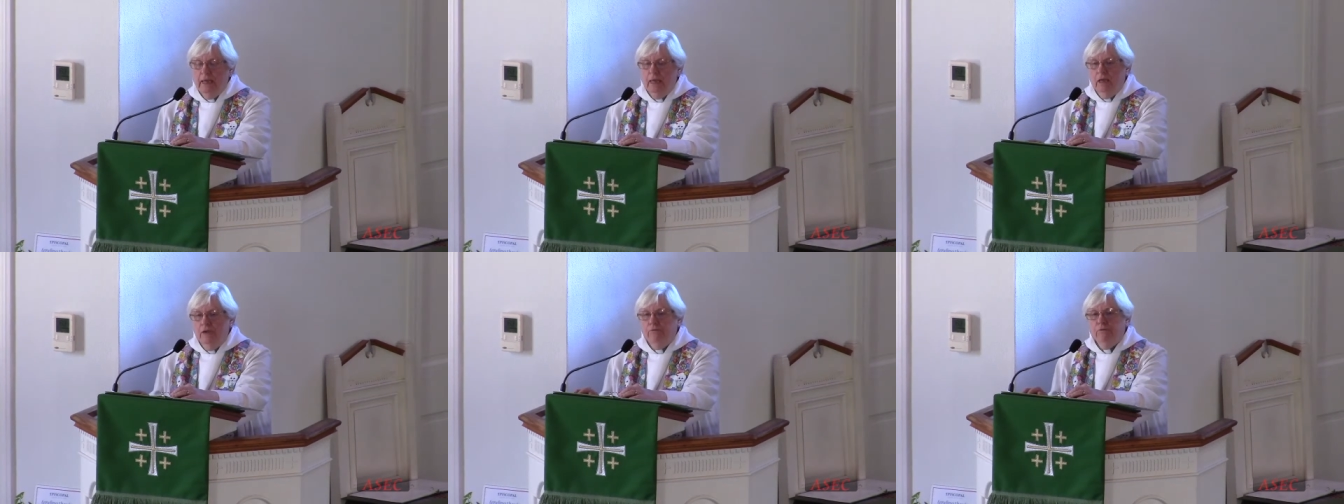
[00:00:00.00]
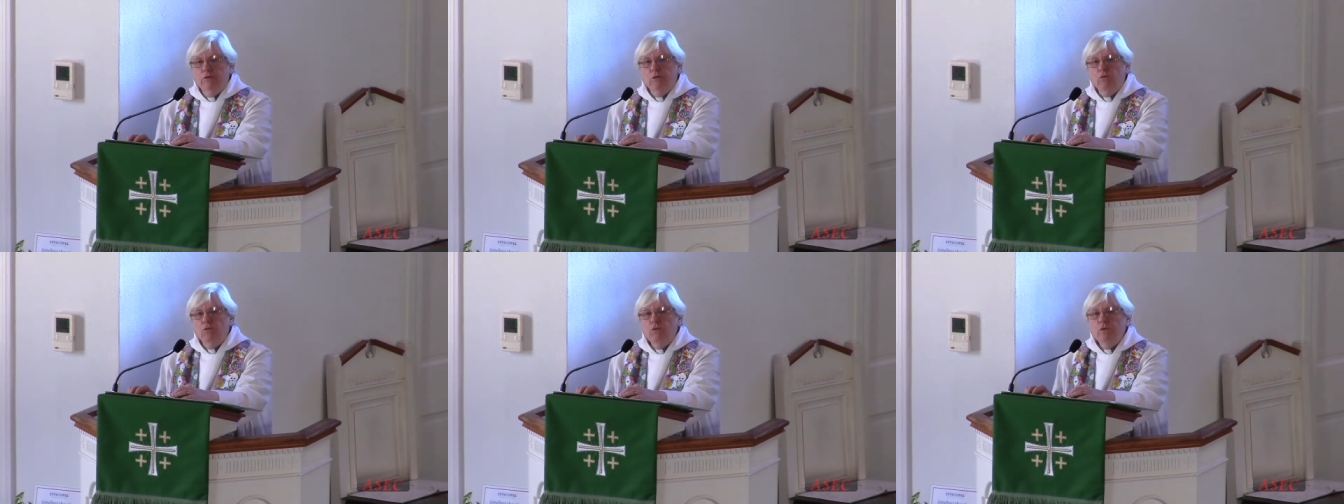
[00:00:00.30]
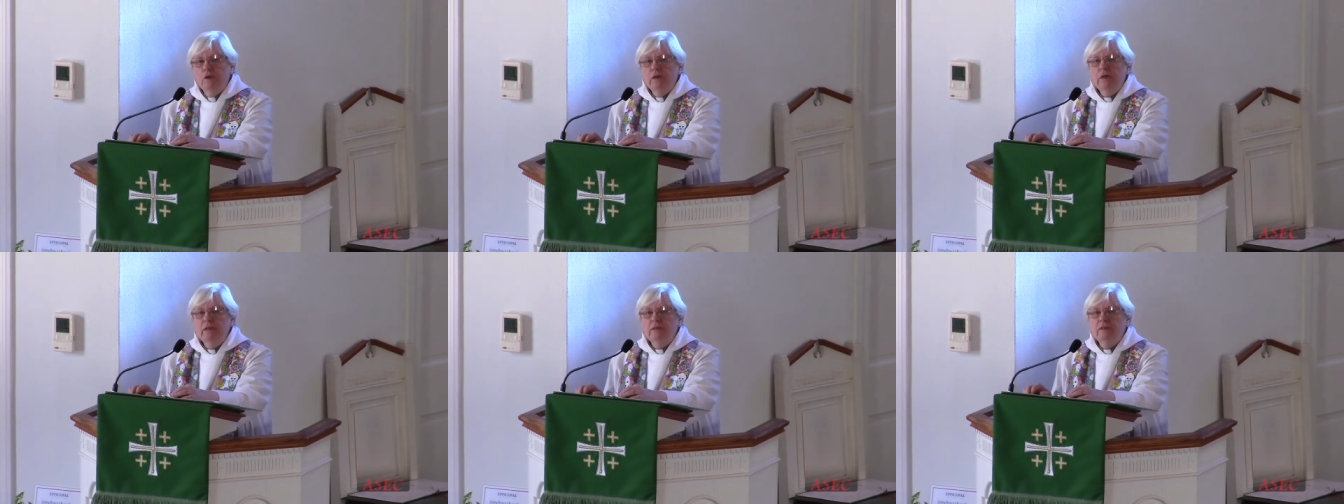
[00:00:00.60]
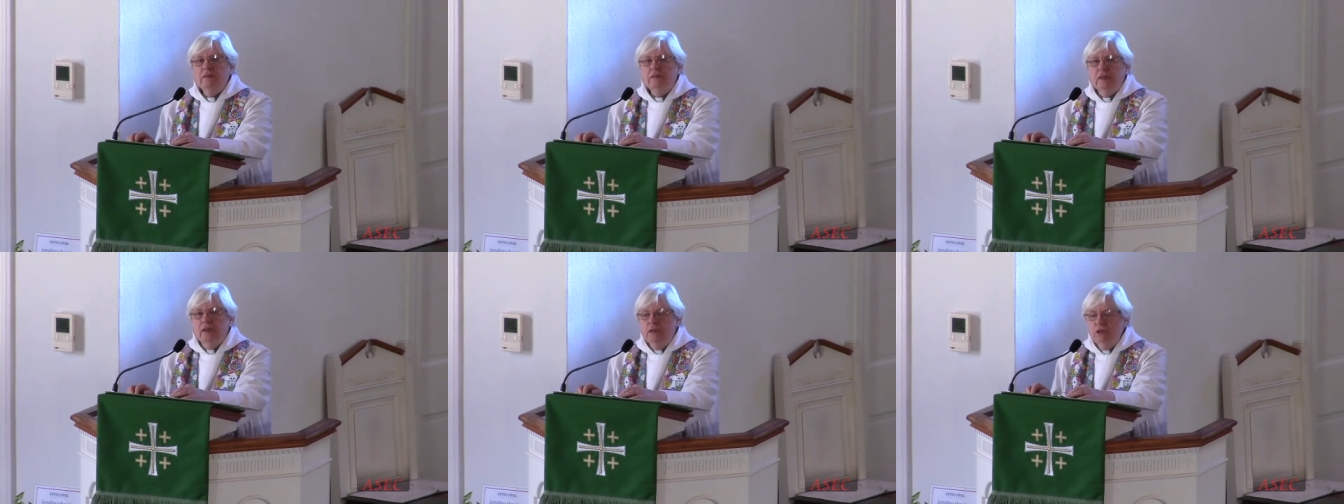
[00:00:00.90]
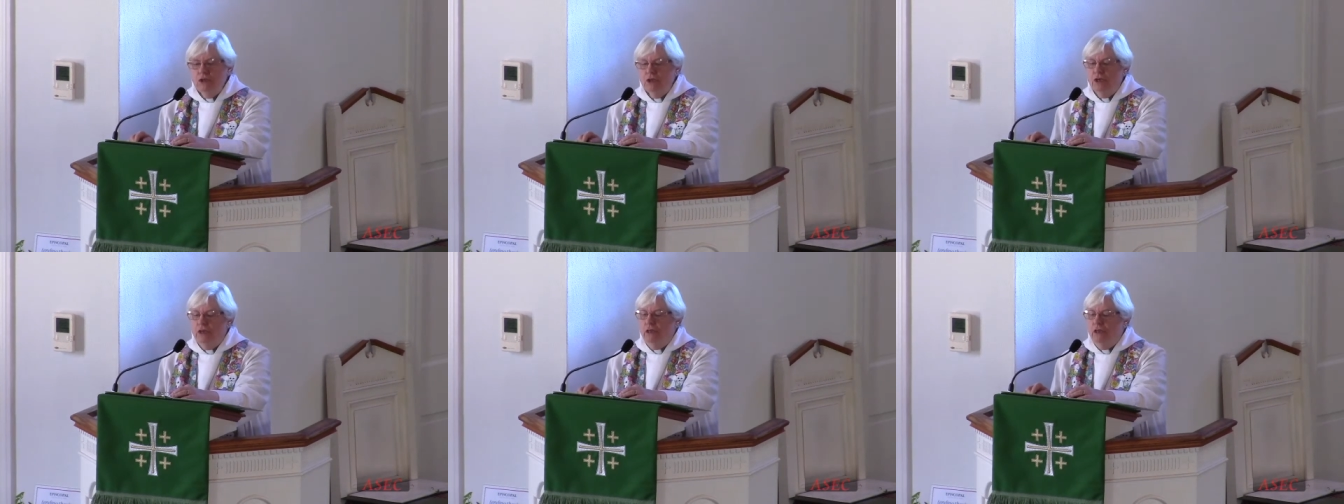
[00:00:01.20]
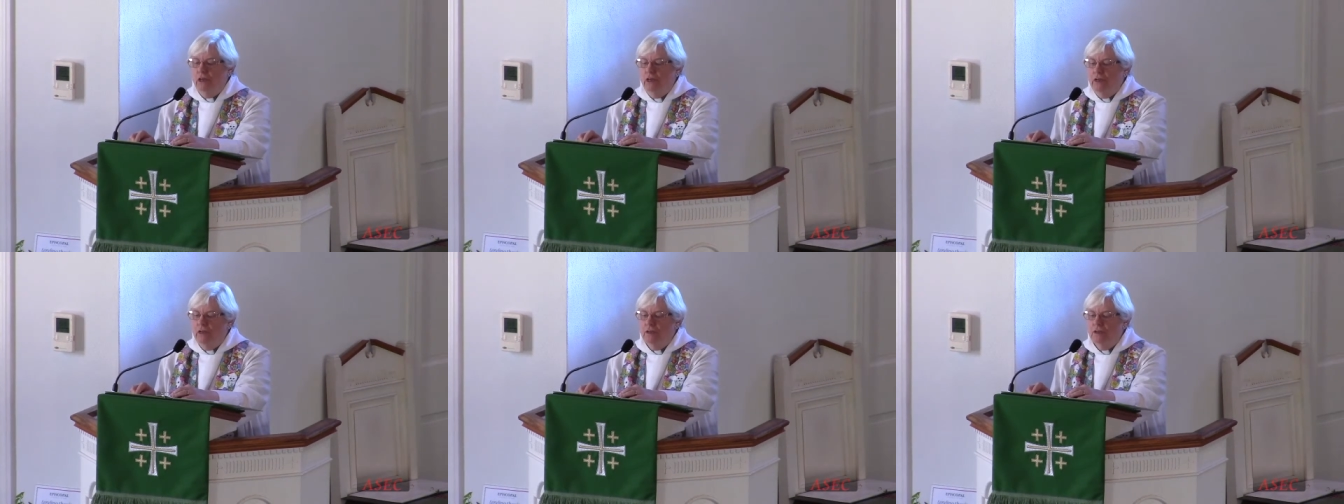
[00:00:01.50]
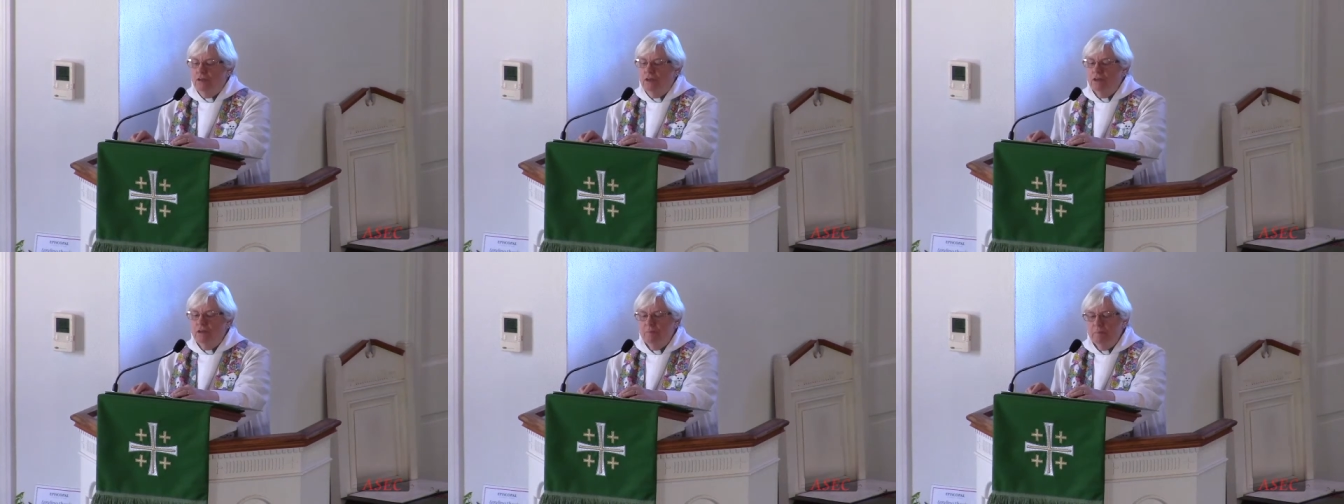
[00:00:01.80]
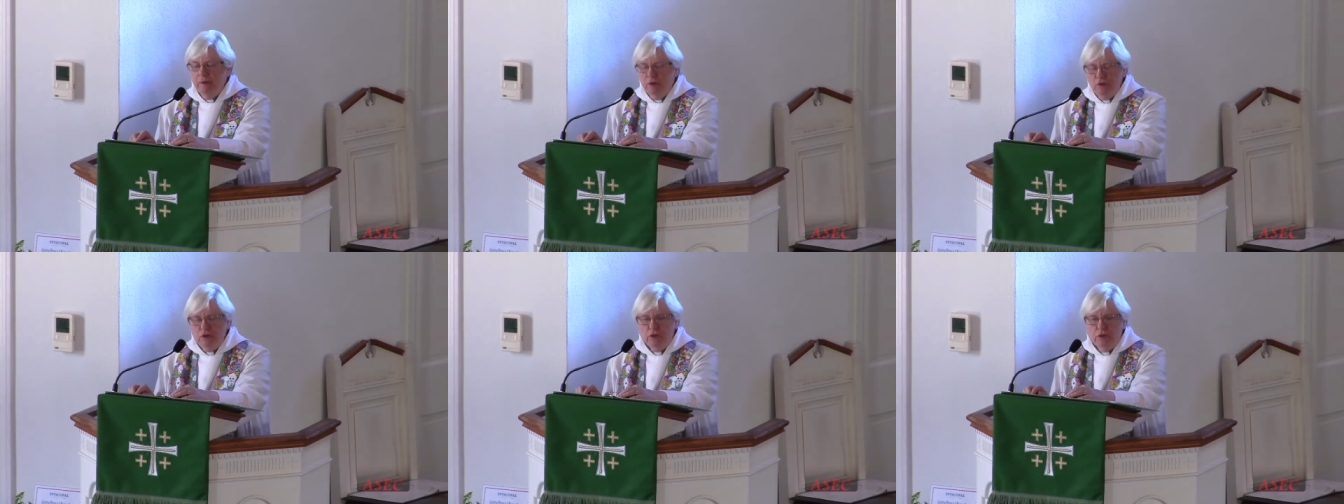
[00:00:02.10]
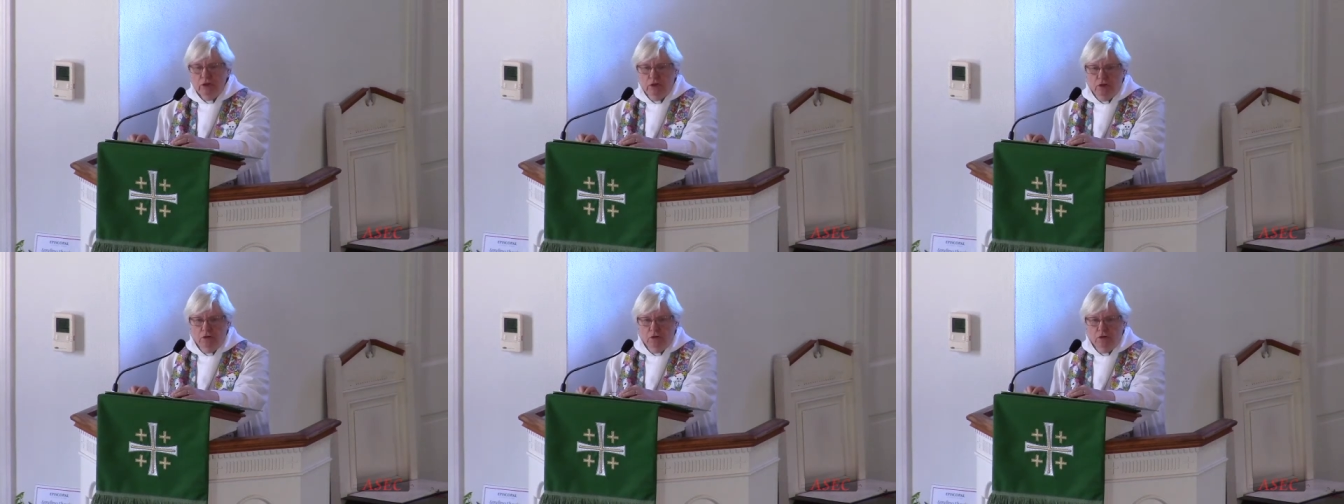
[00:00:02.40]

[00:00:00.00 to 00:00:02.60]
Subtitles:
If an organization is especially